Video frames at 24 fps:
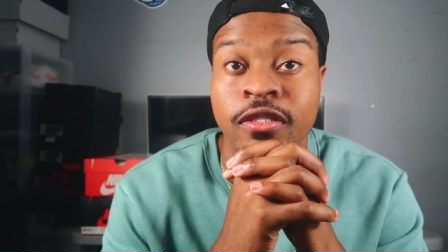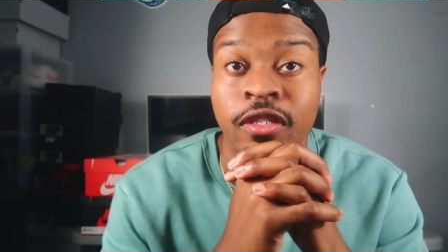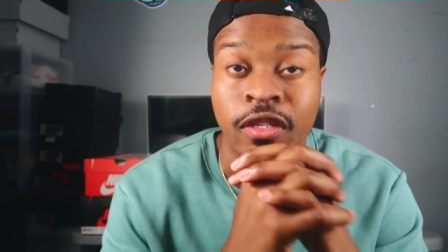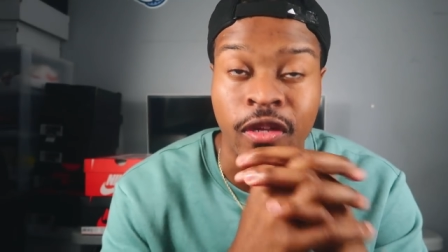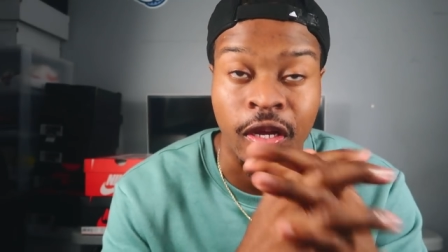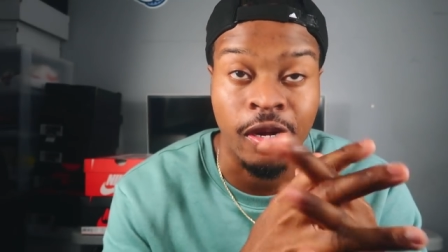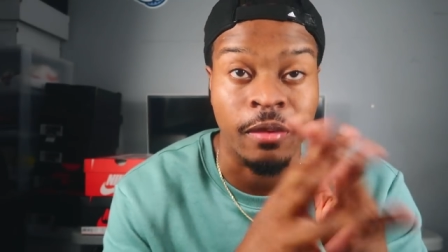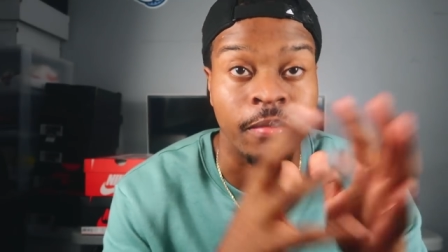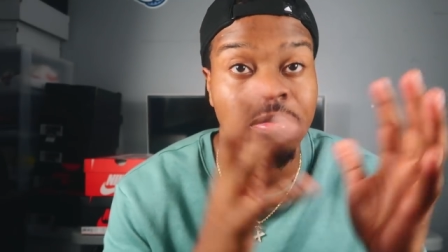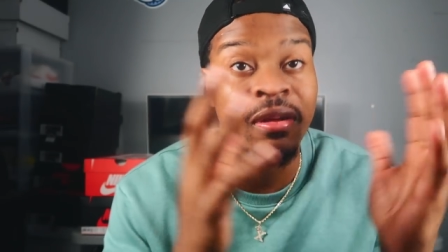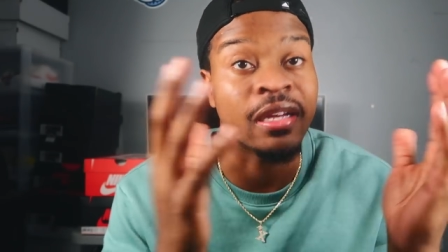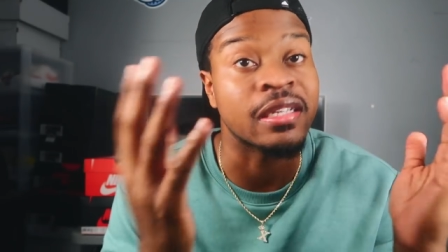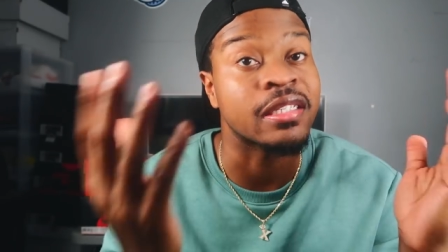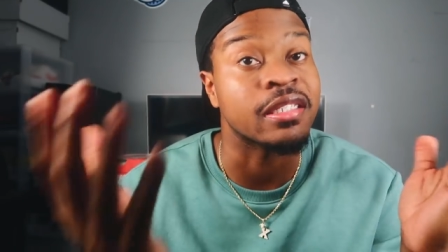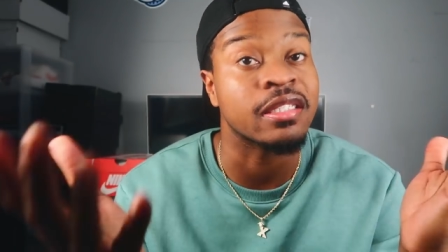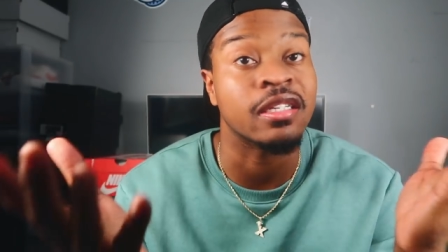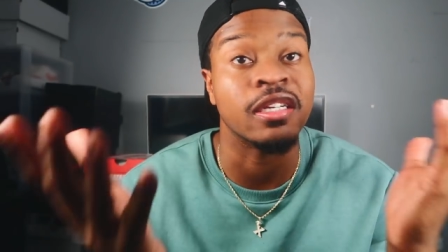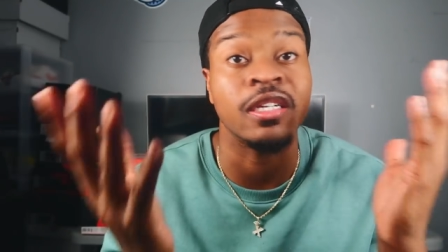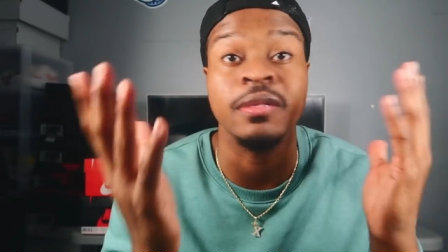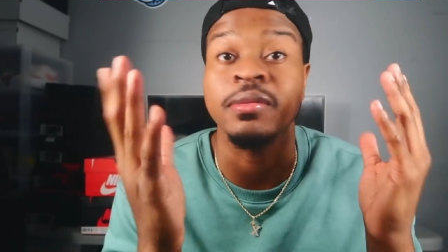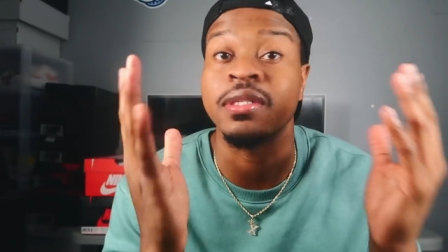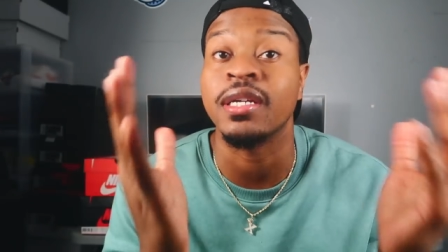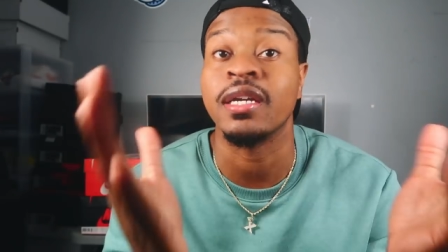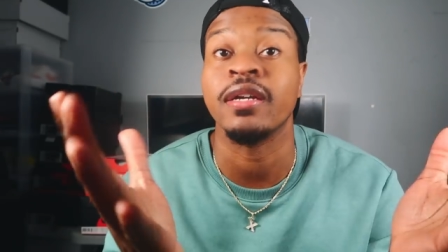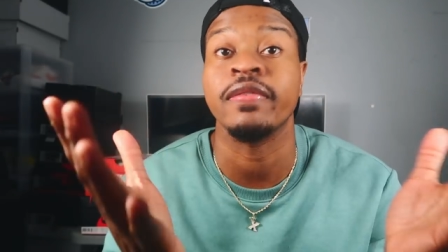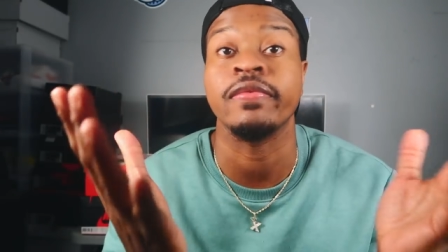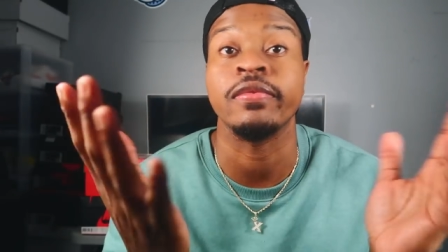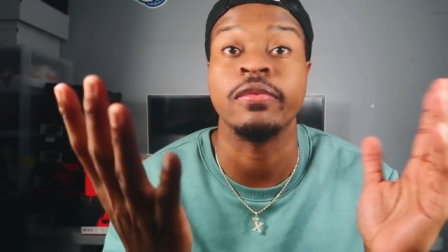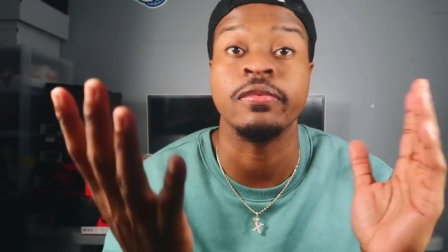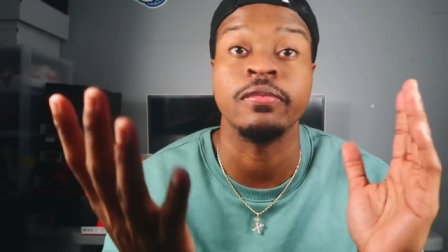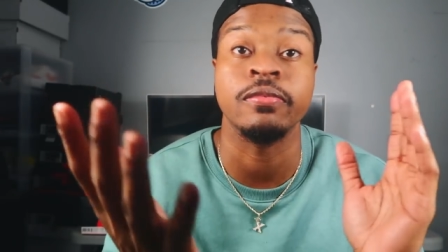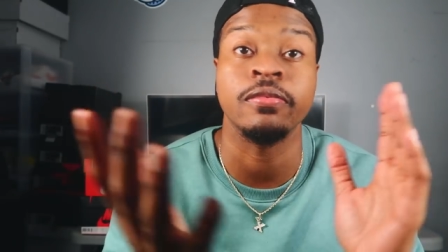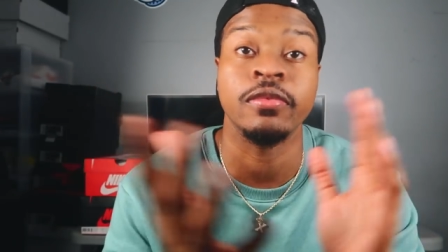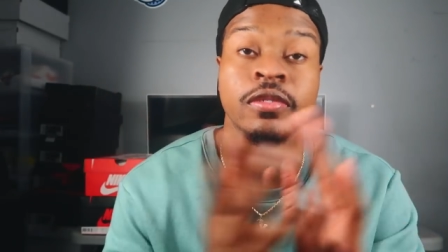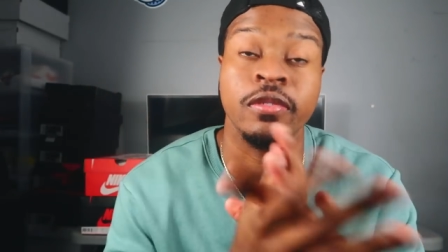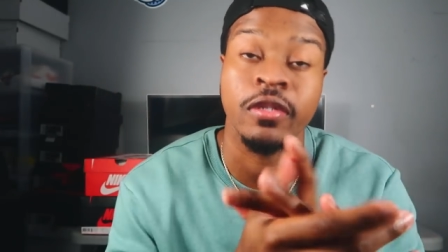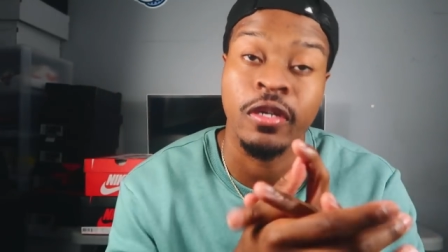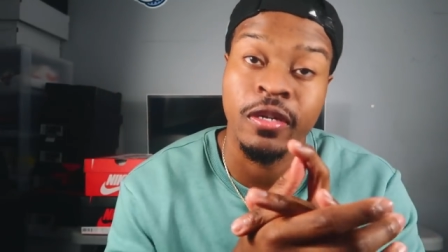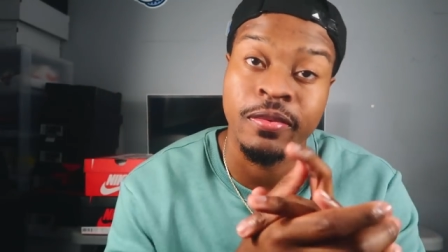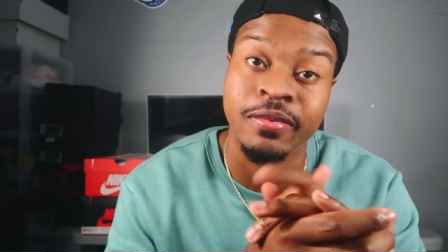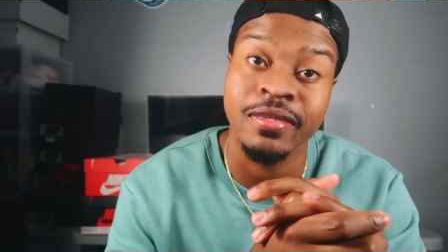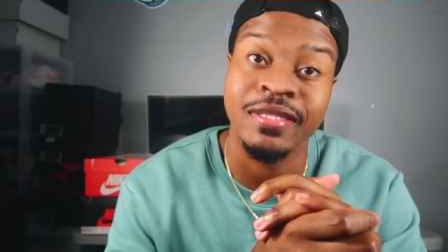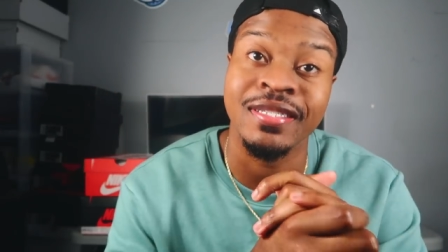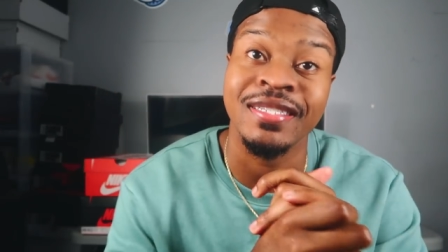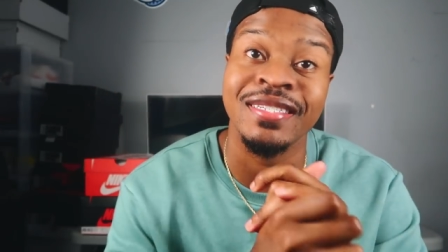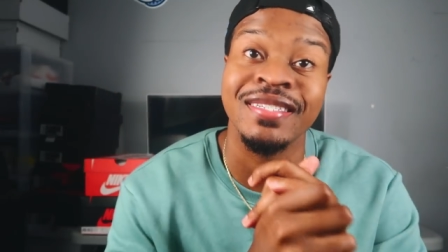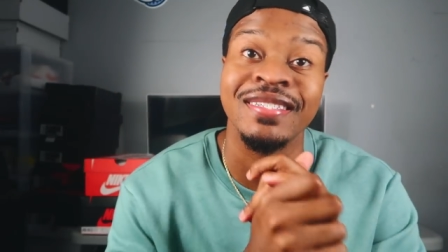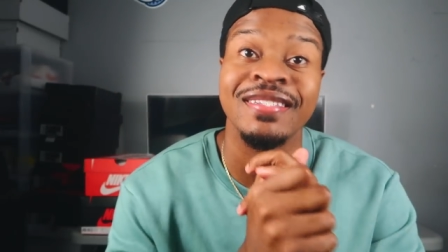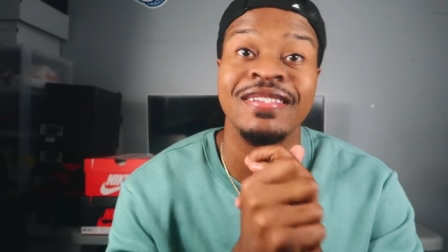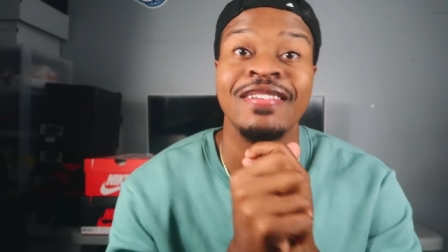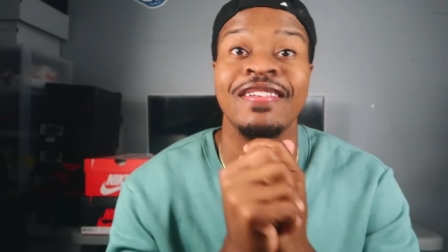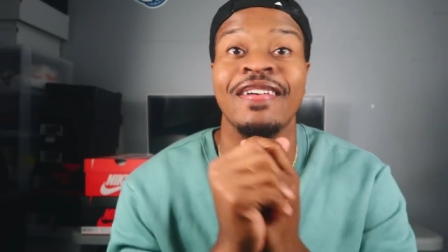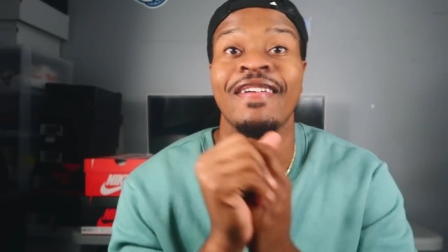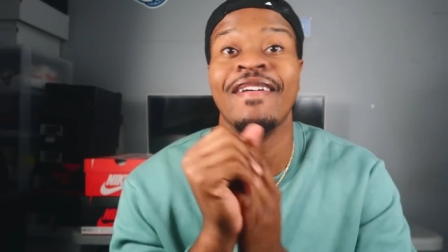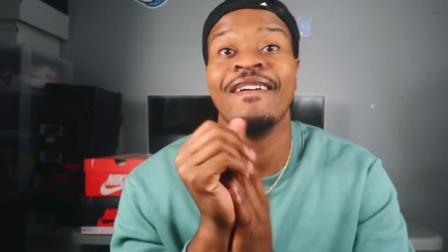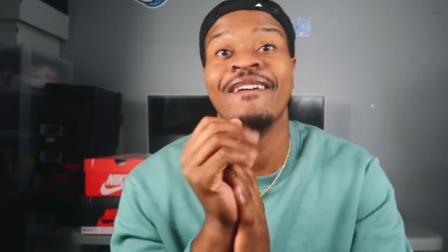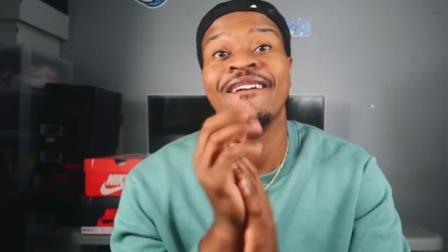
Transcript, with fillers: Y'all the best subs ever, you know what I'm saying?